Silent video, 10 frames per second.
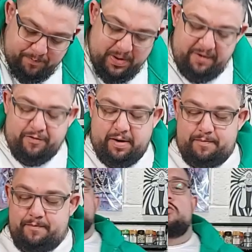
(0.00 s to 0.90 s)
beef rib,
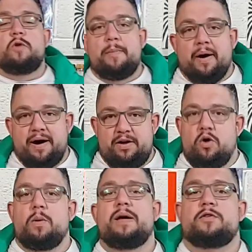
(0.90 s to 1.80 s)
or ribeye,
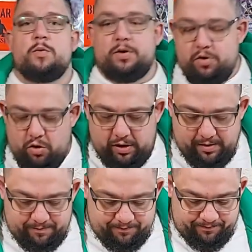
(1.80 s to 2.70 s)
or whatever you want to call it.